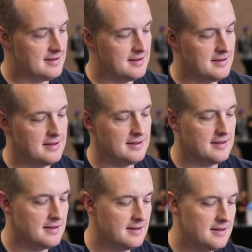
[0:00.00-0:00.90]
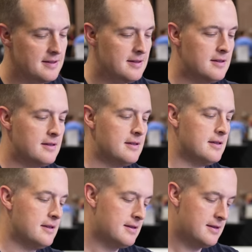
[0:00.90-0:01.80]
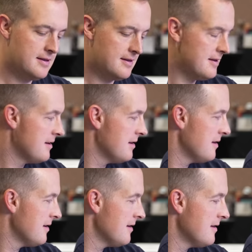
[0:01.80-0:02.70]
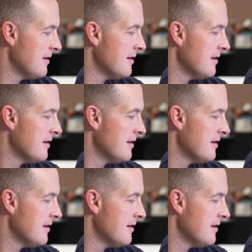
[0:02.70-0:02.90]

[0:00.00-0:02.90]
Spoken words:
[no speech]